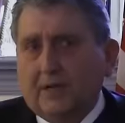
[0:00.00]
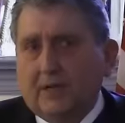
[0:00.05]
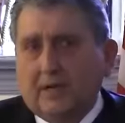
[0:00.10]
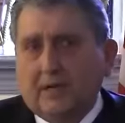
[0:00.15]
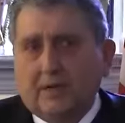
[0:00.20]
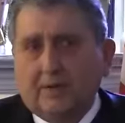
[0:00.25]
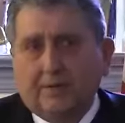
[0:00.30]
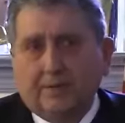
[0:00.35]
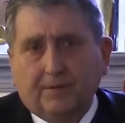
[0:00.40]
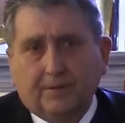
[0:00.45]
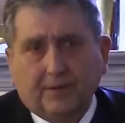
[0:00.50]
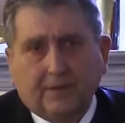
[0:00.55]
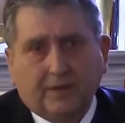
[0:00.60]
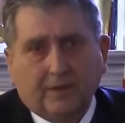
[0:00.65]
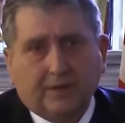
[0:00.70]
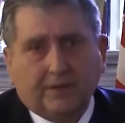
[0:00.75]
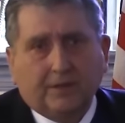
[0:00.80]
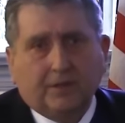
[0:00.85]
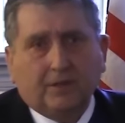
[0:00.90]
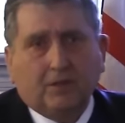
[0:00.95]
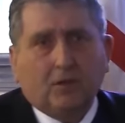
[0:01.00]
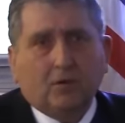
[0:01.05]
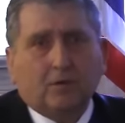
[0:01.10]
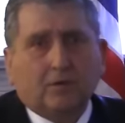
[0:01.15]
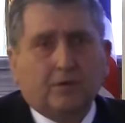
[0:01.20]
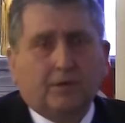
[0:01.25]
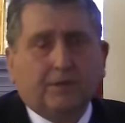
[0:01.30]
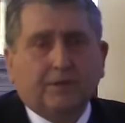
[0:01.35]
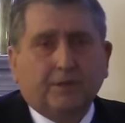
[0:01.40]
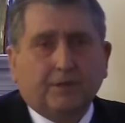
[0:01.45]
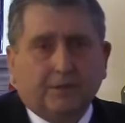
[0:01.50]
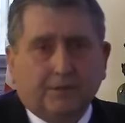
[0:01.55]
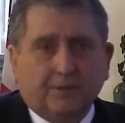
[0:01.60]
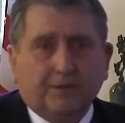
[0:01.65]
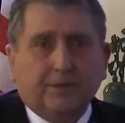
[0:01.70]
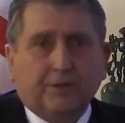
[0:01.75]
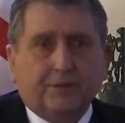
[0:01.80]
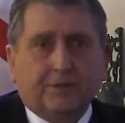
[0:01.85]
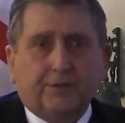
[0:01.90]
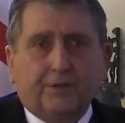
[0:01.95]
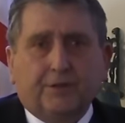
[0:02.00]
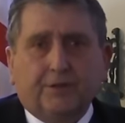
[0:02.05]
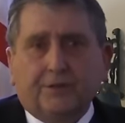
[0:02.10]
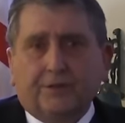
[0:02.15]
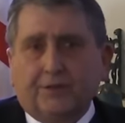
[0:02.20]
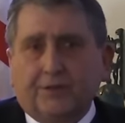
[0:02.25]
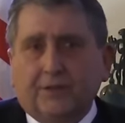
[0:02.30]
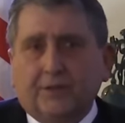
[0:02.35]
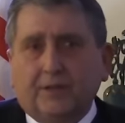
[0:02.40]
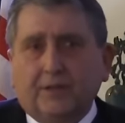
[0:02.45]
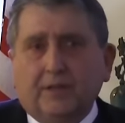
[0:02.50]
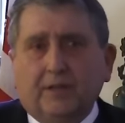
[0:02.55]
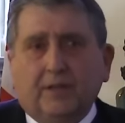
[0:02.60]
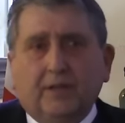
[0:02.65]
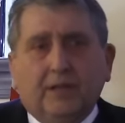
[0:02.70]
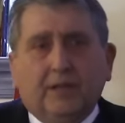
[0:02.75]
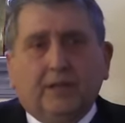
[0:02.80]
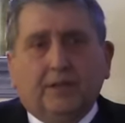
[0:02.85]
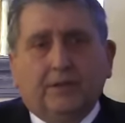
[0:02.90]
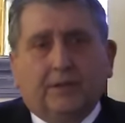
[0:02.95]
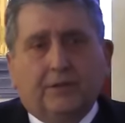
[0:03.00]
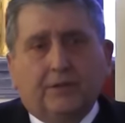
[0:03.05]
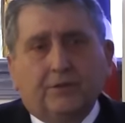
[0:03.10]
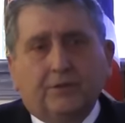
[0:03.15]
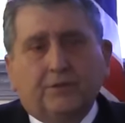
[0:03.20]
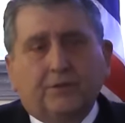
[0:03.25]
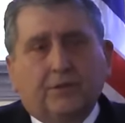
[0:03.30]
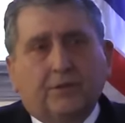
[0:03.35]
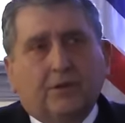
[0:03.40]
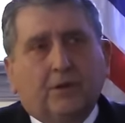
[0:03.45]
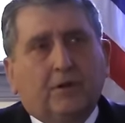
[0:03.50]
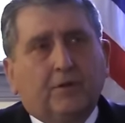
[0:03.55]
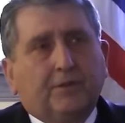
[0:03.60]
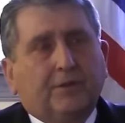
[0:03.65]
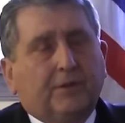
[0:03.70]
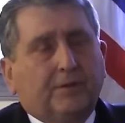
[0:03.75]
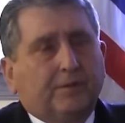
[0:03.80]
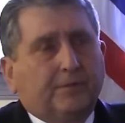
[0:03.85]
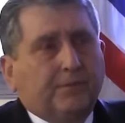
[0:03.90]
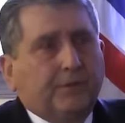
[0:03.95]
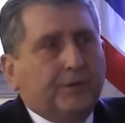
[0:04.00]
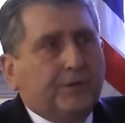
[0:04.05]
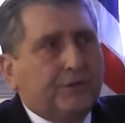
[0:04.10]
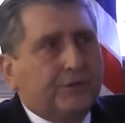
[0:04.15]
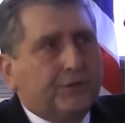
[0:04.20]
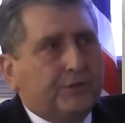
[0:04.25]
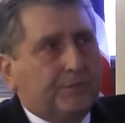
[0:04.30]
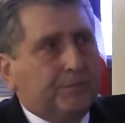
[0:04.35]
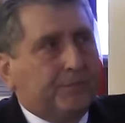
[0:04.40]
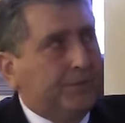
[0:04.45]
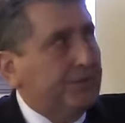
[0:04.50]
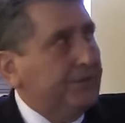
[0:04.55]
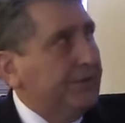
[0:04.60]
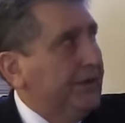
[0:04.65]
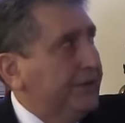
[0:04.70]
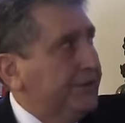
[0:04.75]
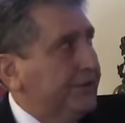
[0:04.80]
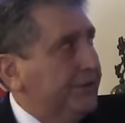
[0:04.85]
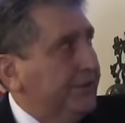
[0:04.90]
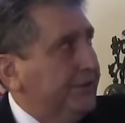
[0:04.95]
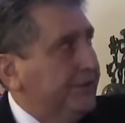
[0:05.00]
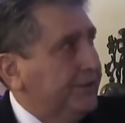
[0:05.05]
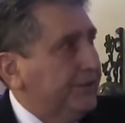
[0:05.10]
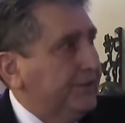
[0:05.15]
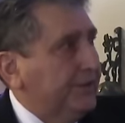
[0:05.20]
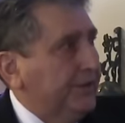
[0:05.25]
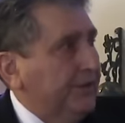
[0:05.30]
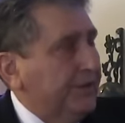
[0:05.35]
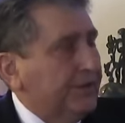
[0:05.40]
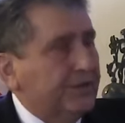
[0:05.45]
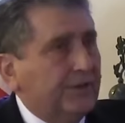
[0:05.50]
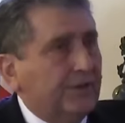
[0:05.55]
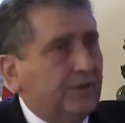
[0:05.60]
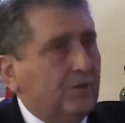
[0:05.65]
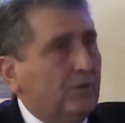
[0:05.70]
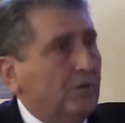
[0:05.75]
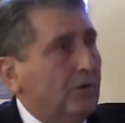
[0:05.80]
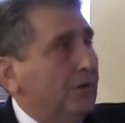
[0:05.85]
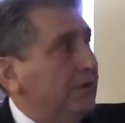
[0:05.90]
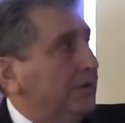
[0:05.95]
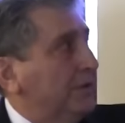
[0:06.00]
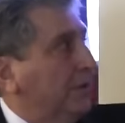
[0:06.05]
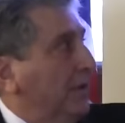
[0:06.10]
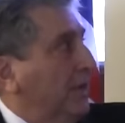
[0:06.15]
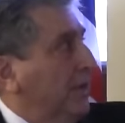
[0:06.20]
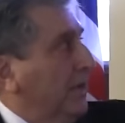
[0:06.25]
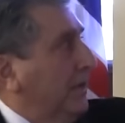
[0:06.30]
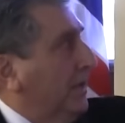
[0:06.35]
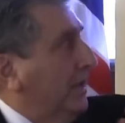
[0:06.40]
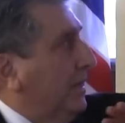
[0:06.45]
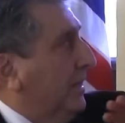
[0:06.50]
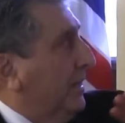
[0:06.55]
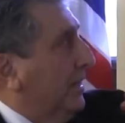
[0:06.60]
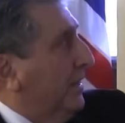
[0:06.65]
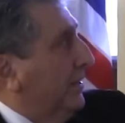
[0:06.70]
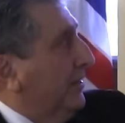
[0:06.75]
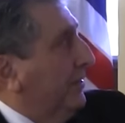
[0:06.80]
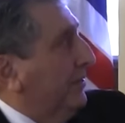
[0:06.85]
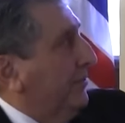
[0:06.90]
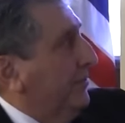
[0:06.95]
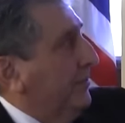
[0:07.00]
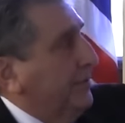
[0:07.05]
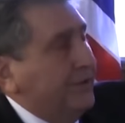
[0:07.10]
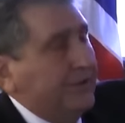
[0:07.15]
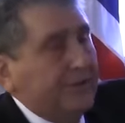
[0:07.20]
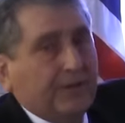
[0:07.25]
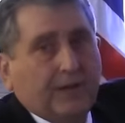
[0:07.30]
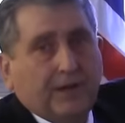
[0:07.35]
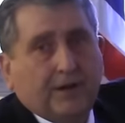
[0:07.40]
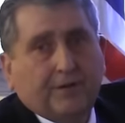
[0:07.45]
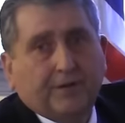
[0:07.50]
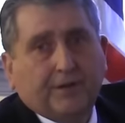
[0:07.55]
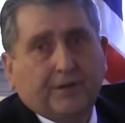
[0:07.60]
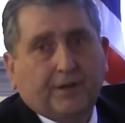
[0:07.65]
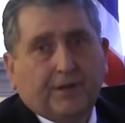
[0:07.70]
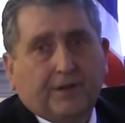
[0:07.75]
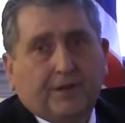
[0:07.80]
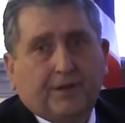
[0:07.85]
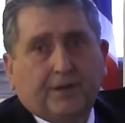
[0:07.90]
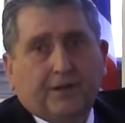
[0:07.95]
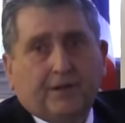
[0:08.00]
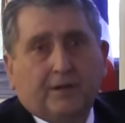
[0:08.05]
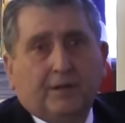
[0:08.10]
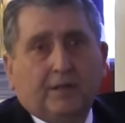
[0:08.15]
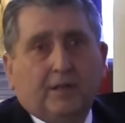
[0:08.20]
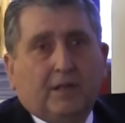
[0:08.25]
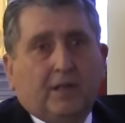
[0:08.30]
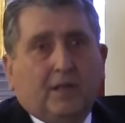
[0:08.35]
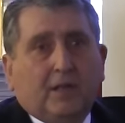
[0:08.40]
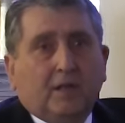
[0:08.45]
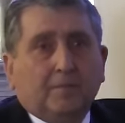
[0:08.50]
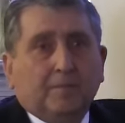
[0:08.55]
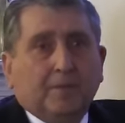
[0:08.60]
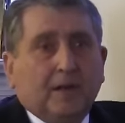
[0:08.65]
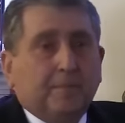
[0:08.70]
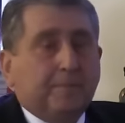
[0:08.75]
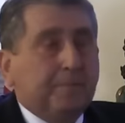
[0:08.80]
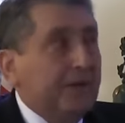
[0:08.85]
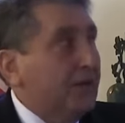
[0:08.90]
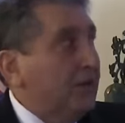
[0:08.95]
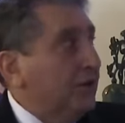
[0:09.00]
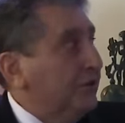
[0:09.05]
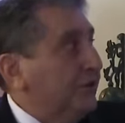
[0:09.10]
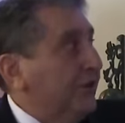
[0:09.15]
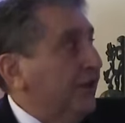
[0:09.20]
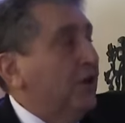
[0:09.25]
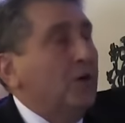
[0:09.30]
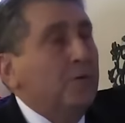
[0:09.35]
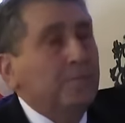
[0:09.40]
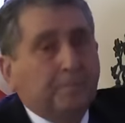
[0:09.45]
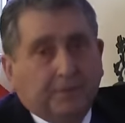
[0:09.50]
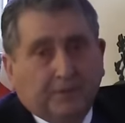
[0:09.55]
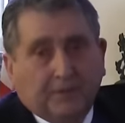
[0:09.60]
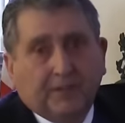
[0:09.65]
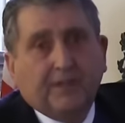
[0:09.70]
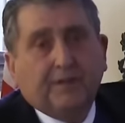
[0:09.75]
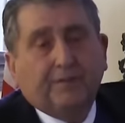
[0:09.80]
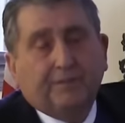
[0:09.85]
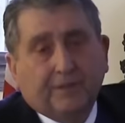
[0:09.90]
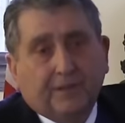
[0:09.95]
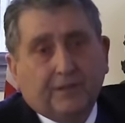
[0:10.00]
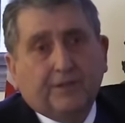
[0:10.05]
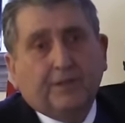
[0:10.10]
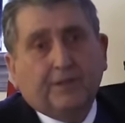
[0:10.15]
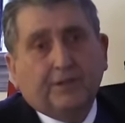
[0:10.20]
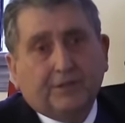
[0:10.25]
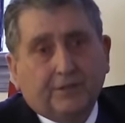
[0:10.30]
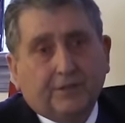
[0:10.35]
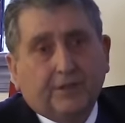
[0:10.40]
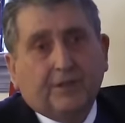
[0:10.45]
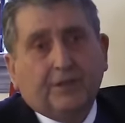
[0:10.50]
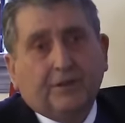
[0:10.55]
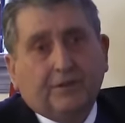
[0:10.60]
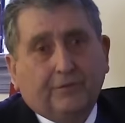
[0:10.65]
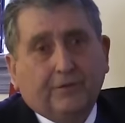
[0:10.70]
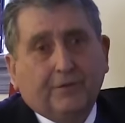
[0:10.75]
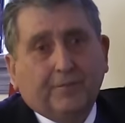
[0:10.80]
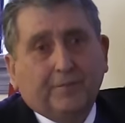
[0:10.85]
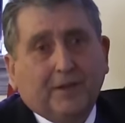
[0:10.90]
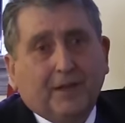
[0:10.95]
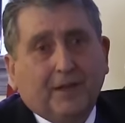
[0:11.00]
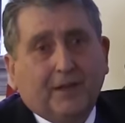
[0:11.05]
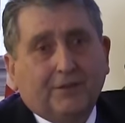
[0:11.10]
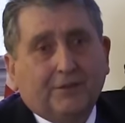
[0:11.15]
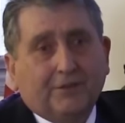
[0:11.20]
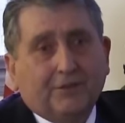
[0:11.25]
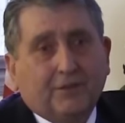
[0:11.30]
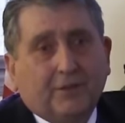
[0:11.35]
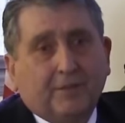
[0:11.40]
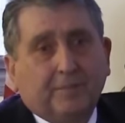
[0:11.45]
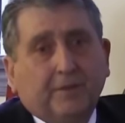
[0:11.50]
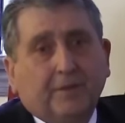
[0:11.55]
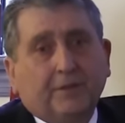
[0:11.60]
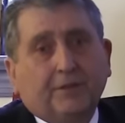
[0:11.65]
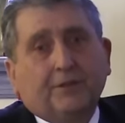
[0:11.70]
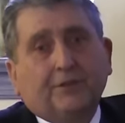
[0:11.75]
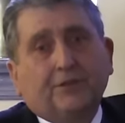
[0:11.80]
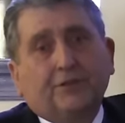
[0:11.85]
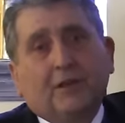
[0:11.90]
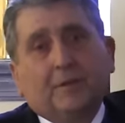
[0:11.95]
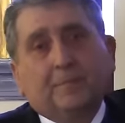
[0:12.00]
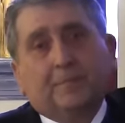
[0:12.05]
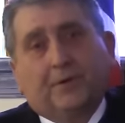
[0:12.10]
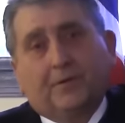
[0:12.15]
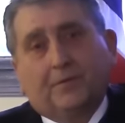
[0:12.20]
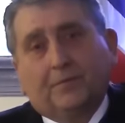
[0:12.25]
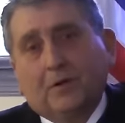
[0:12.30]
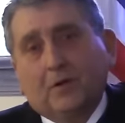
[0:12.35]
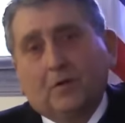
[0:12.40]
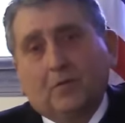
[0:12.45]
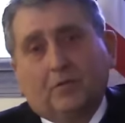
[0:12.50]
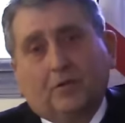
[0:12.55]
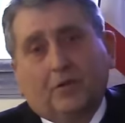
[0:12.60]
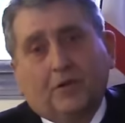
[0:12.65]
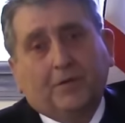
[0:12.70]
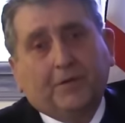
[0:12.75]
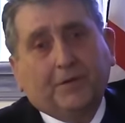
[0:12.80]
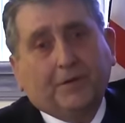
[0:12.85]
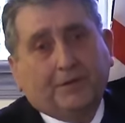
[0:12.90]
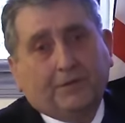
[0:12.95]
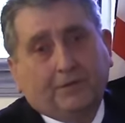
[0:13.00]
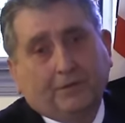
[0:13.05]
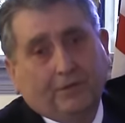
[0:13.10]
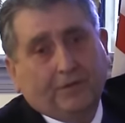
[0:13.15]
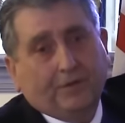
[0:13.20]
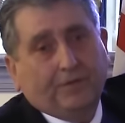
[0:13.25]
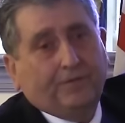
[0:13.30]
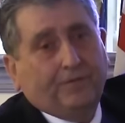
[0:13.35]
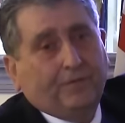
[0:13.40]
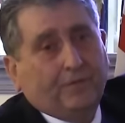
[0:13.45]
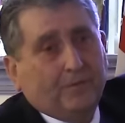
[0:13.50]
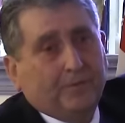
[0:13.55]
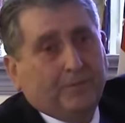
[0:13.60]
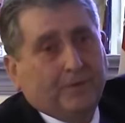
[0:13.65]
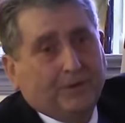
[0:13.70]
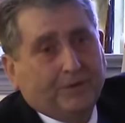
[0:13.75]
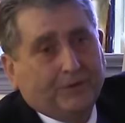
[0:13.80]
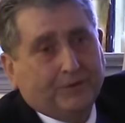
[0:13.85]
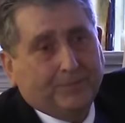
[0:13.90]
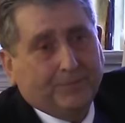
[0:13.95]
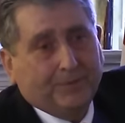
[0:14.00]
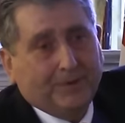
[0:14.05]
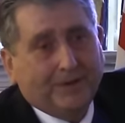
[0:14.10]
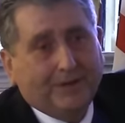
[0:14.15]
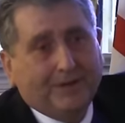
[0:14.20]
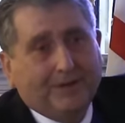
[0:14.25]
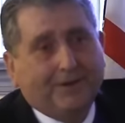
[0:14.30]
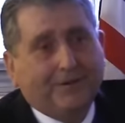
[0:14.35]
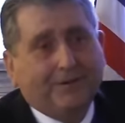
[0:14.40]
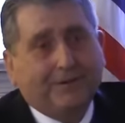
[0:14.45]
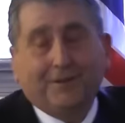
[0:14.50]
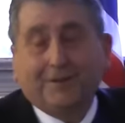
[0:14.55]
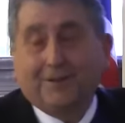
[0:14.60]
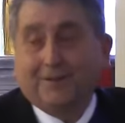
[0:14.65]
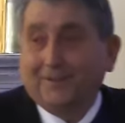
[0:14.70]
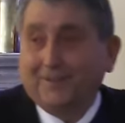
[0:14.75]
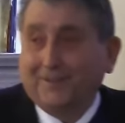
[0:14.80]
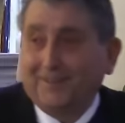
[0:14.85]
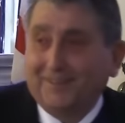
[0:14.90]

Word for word: uh, uh, the local, the, the church, uh, they used to go on their religious processions, uh, through this area here. But because they don't believe that these are the remains, they built a separate road going to the Four Brothers Mine area.